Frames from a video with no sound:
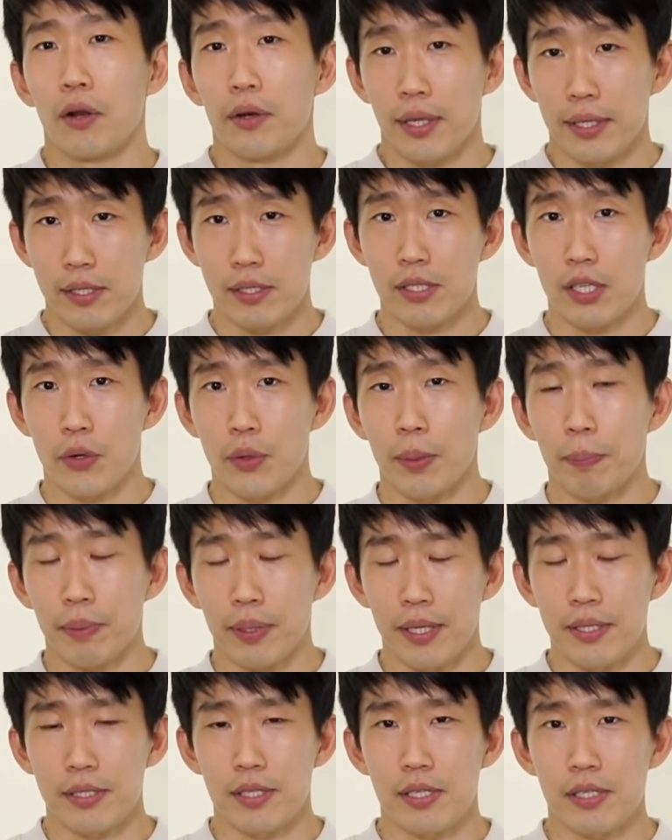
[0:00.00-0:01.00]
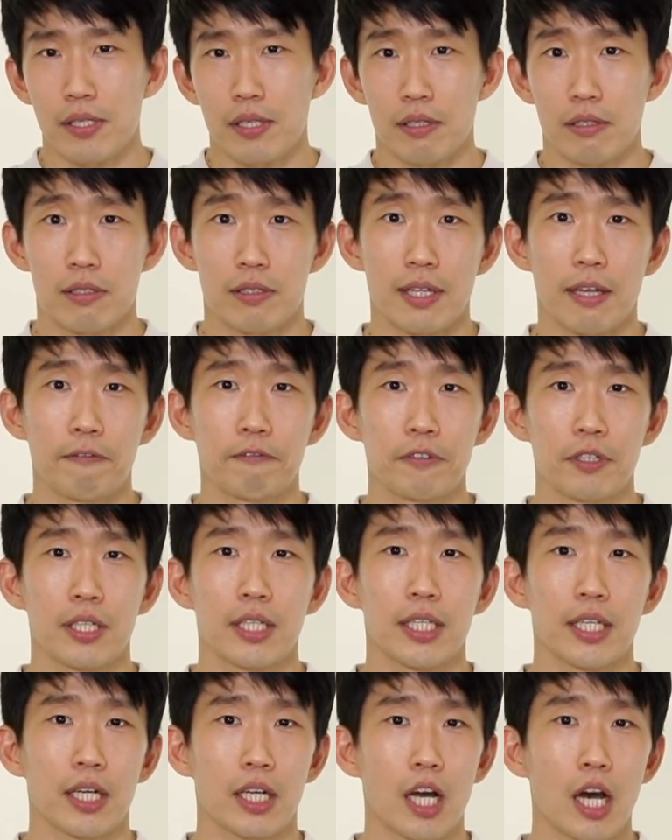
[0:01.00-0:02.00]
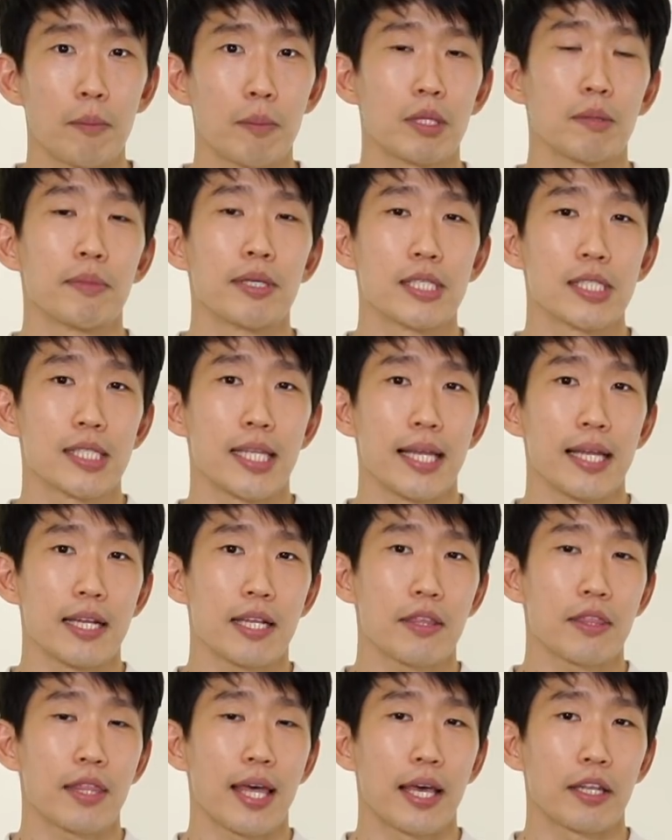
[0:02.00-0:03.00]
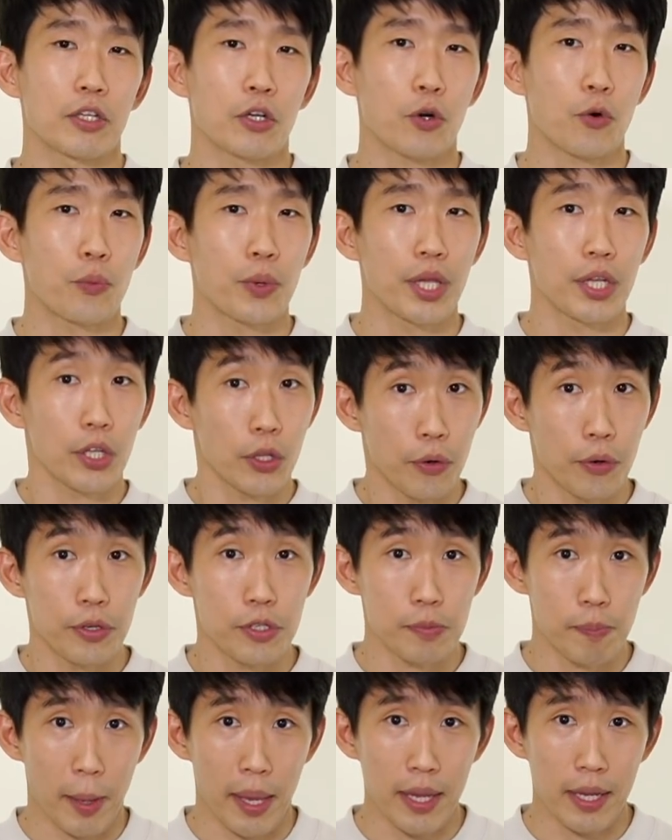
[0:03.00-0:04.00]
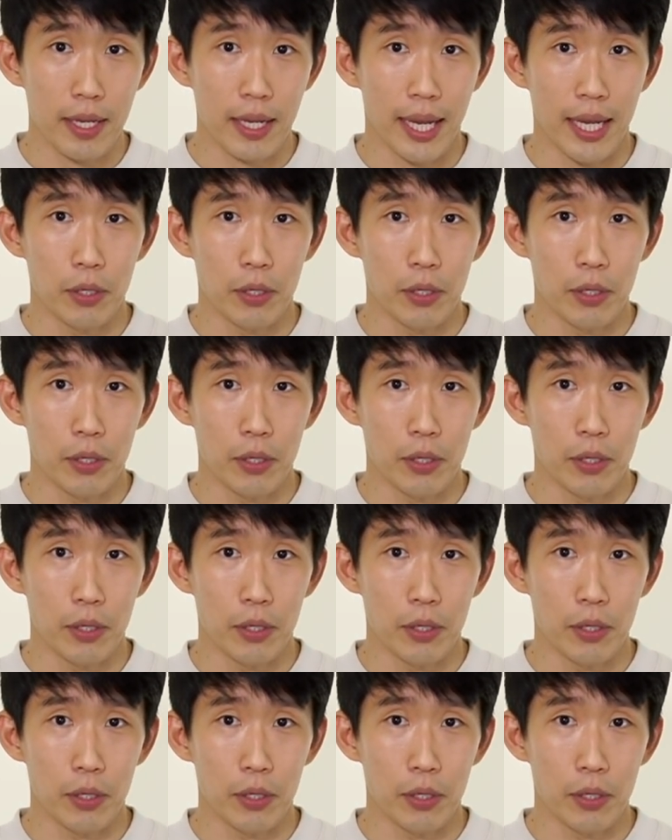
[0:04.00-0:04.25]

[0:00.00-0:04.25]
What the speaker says: unnecessary places is definitely a common mistake that Korean learners make,